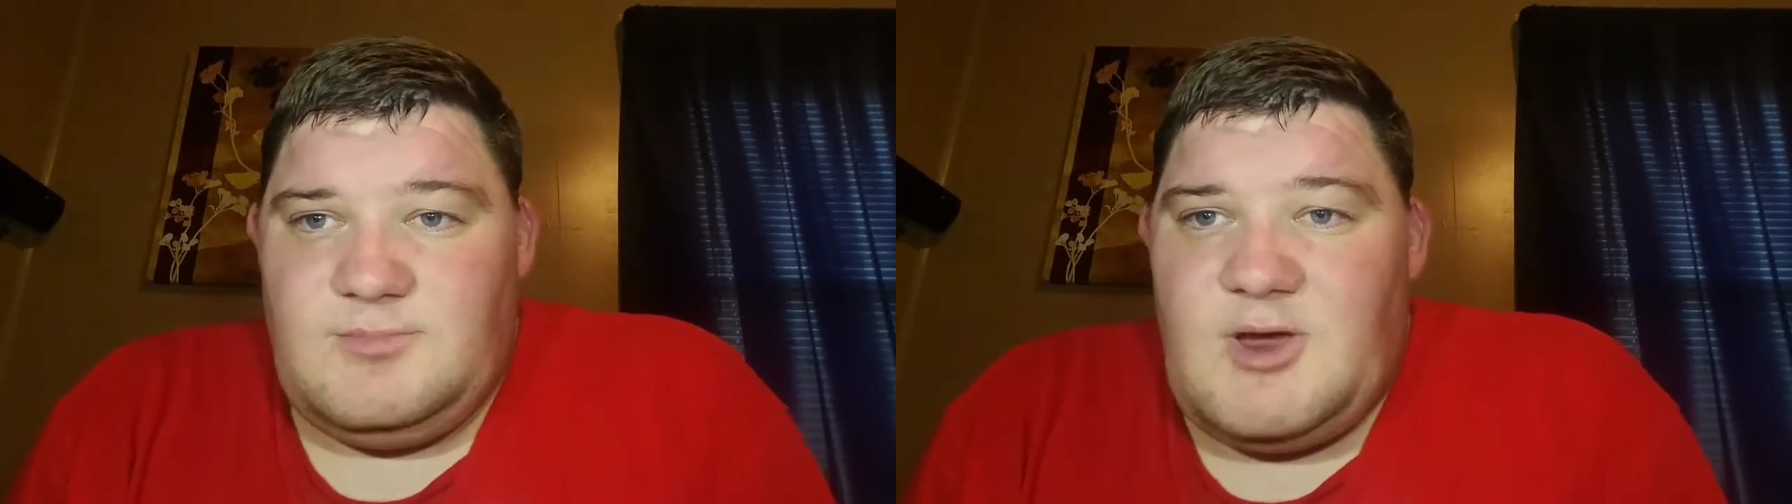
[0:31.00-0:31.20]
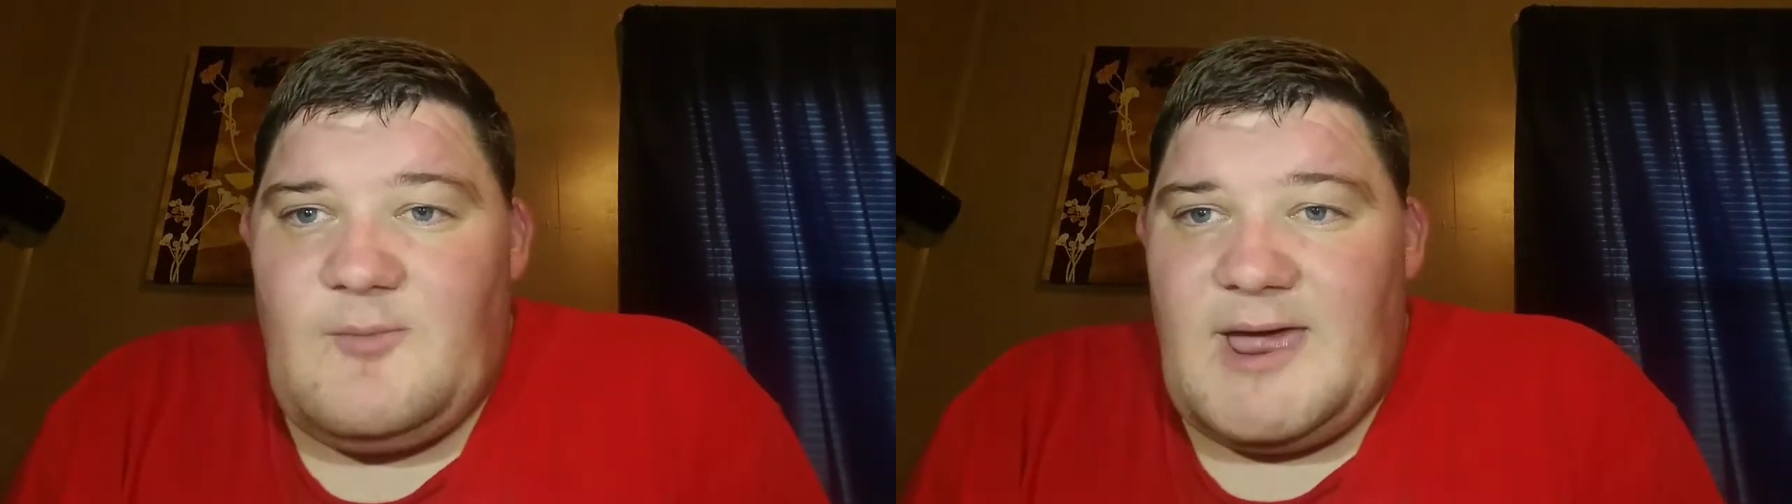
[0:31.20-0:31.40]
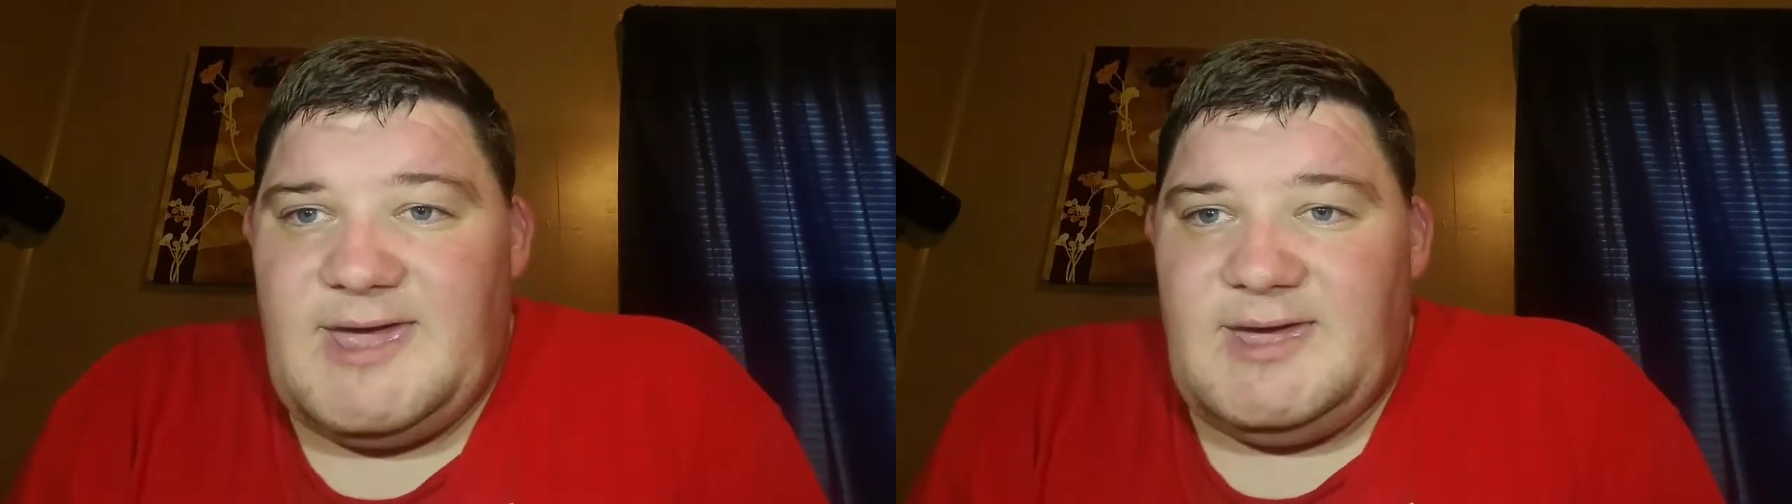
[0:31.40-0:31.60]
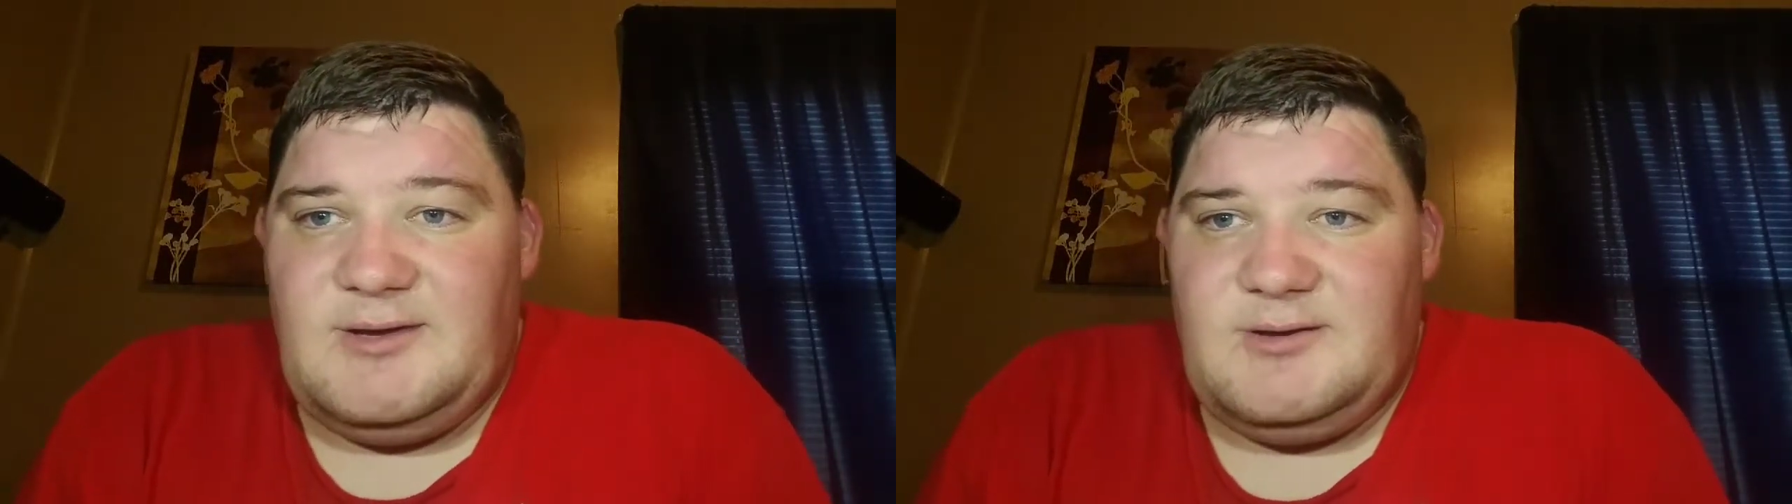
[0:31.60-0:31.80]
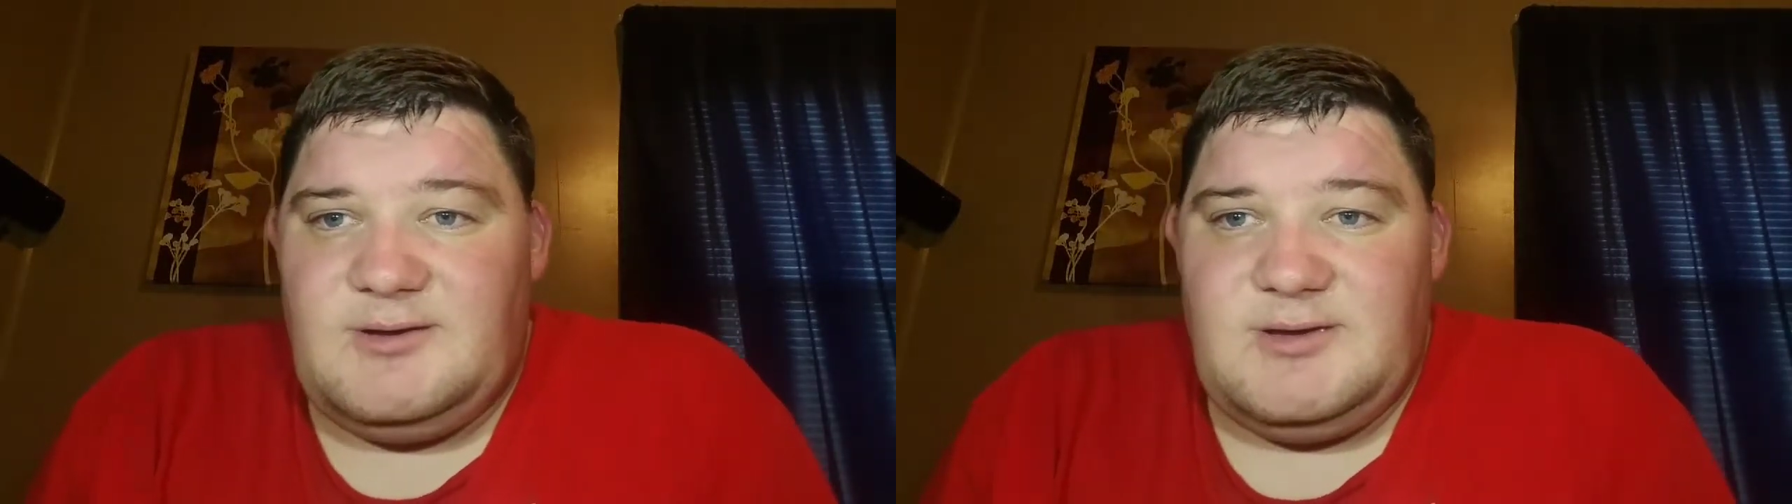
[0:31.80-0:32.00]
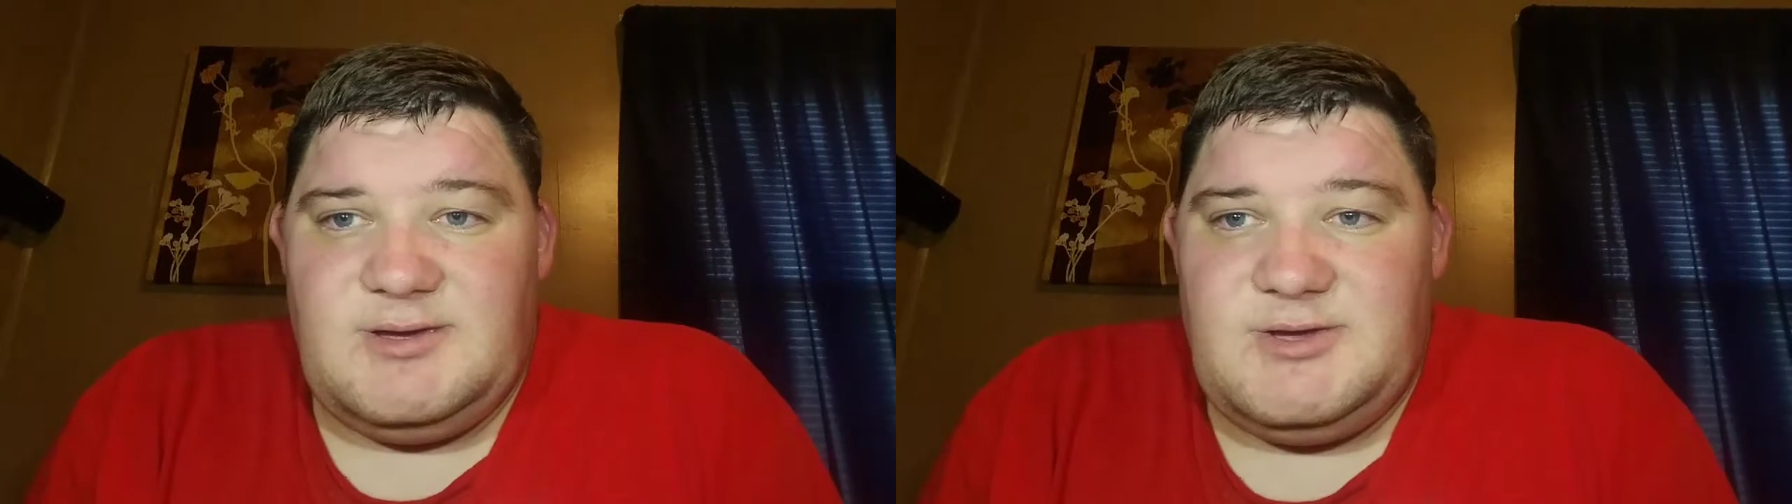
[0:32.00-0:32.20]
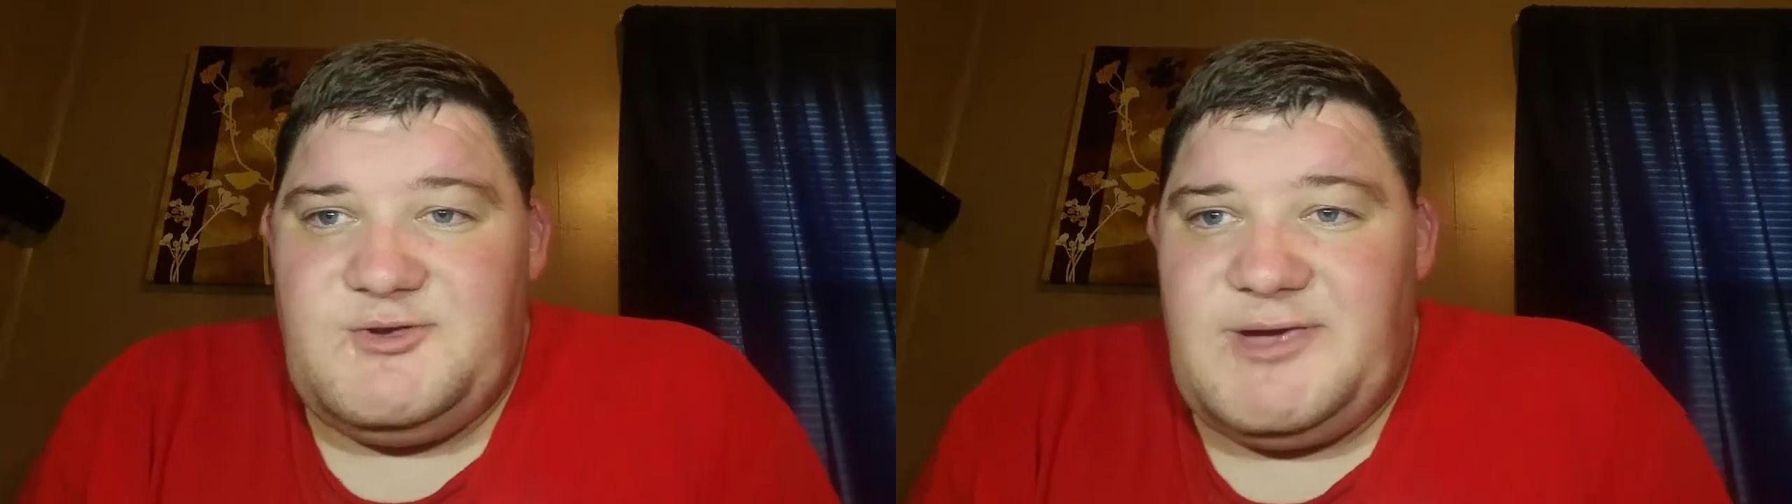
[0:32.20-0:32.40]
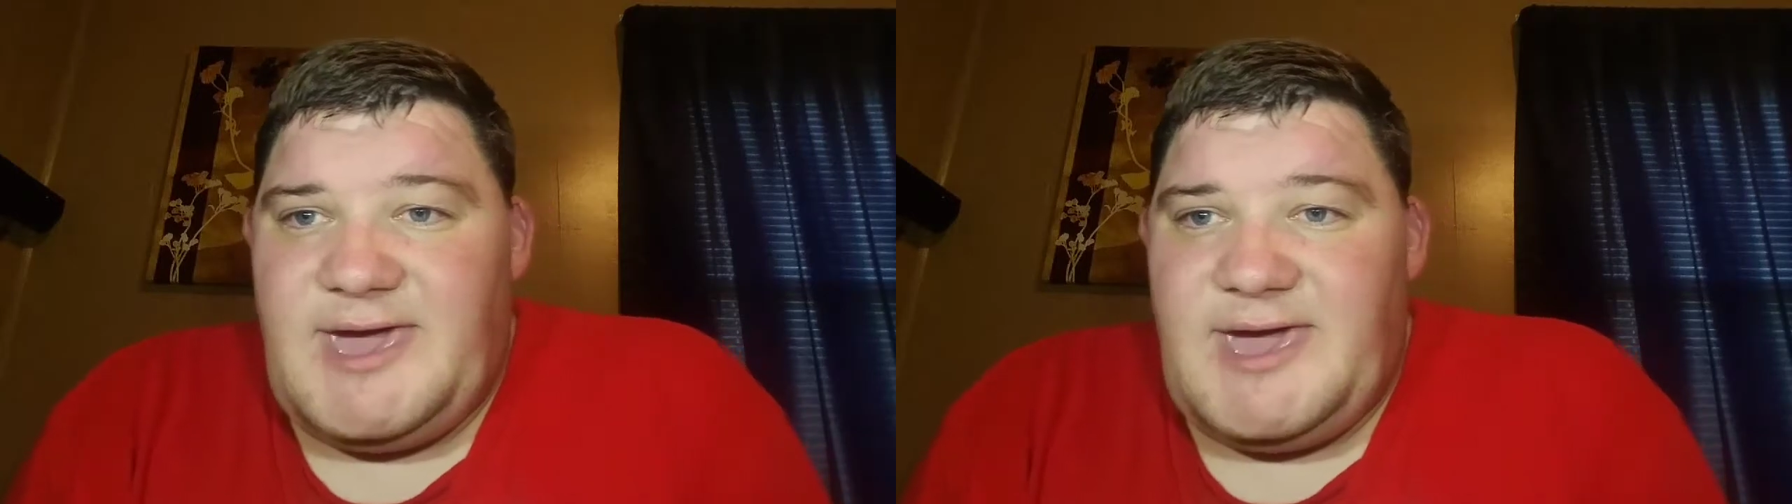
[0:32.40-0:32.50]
nobody, you